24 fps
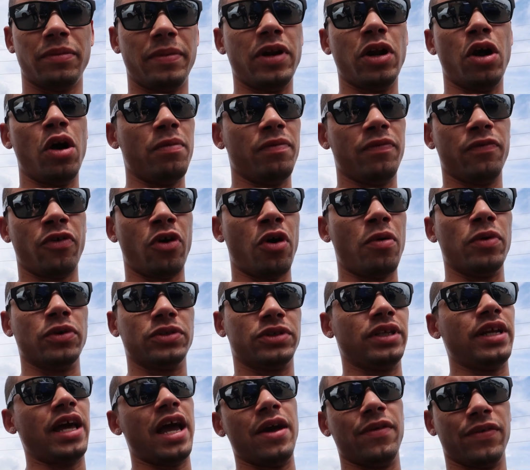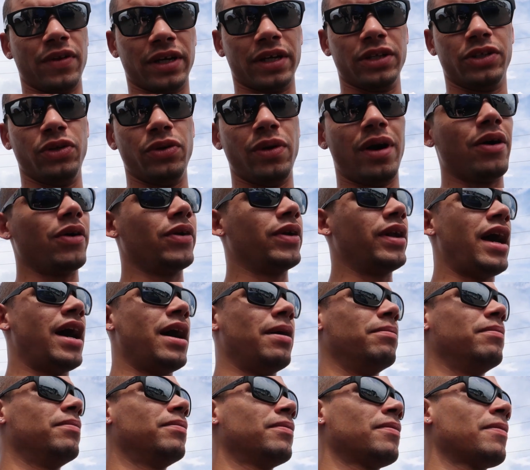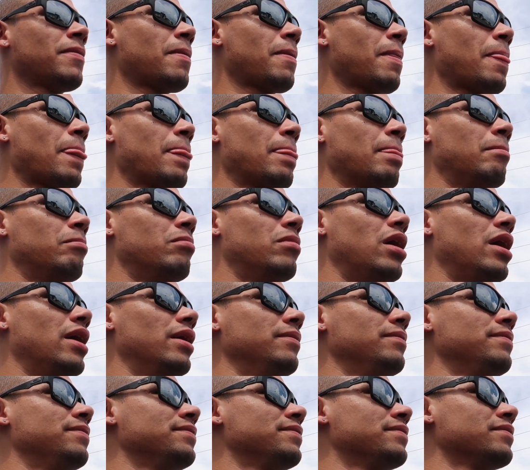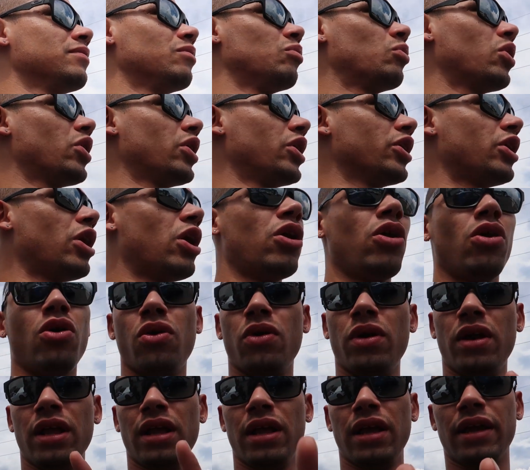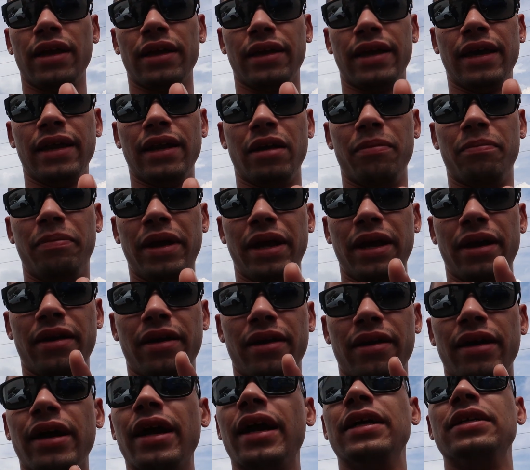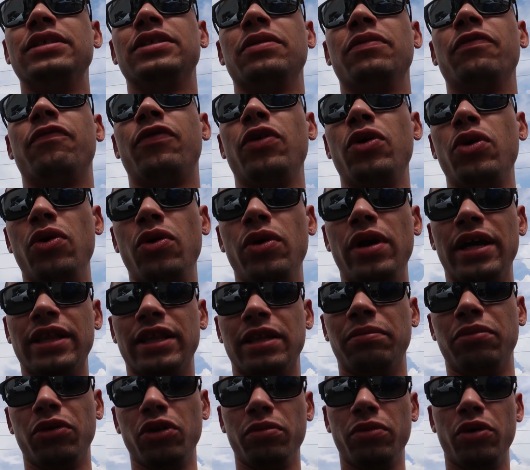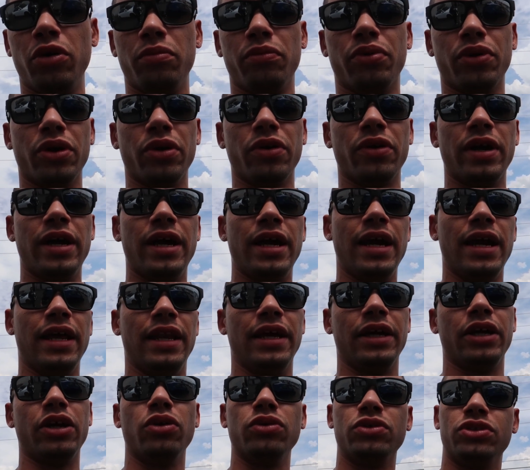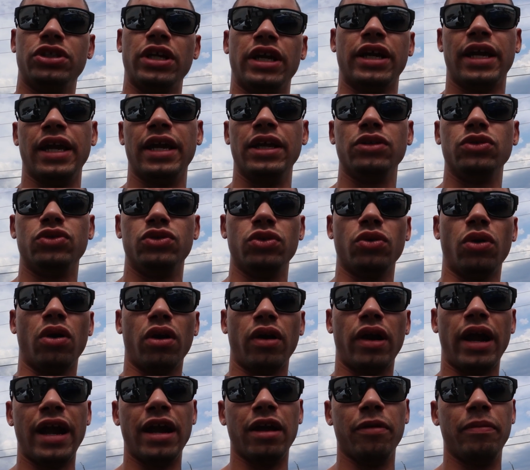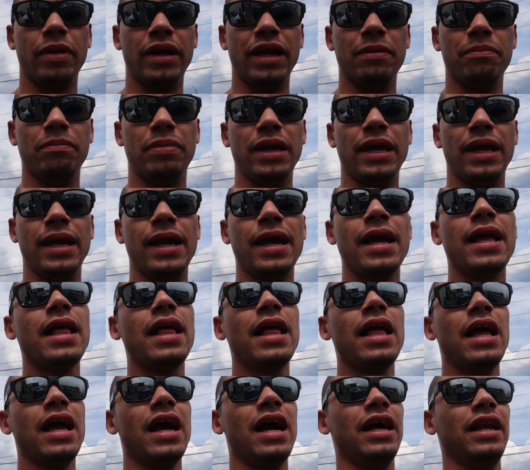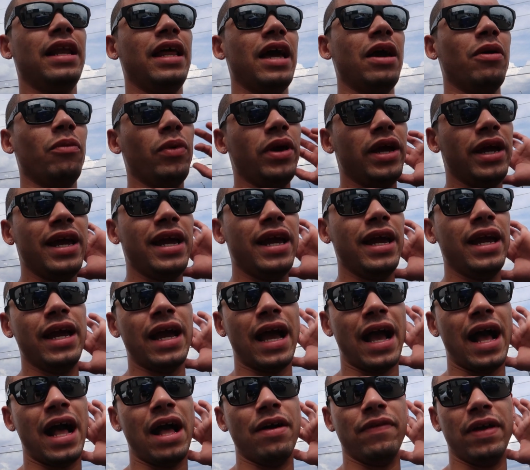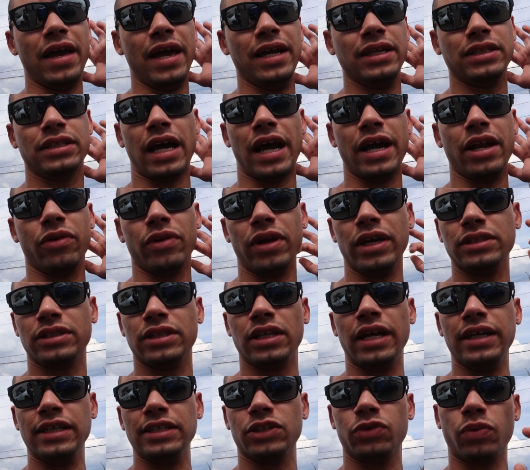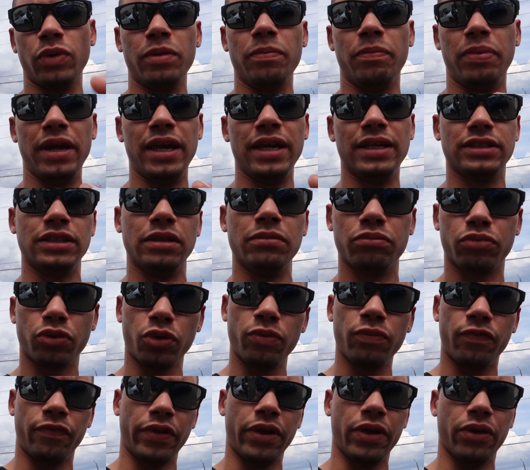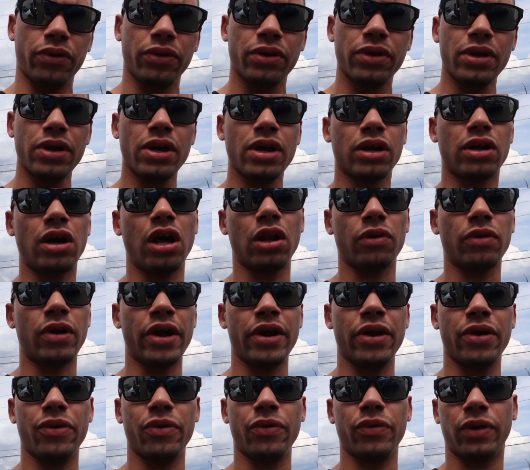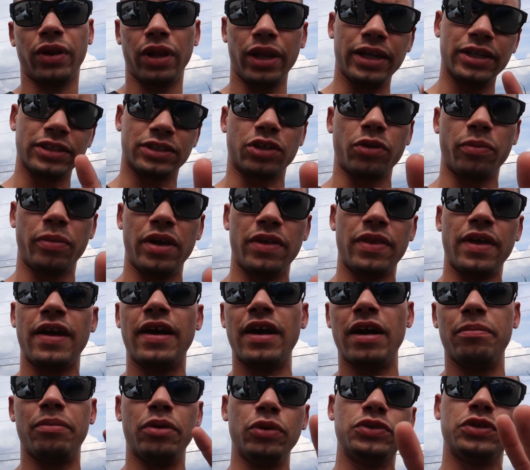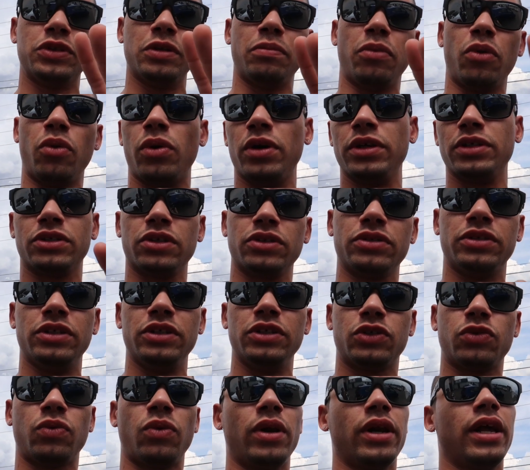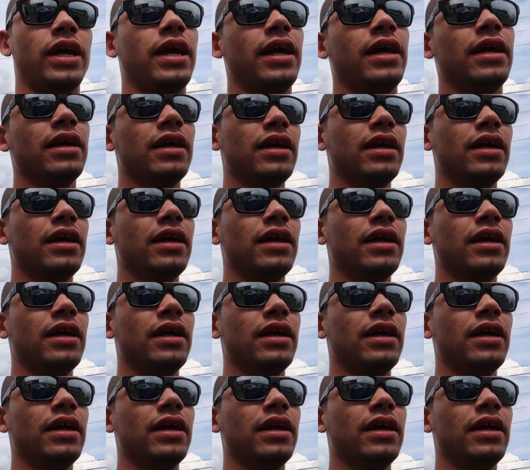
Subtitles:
So I've been up for almost a day with like a 2 hour nap. But we're gonna go get a beer and some food at the Blue Moon Brewery and then go check into our Airbnb. And then we have a dino night tonight at Twin Peaks in Broomfield, Colorado. Cletus will be there, Boosted Boys, 1320,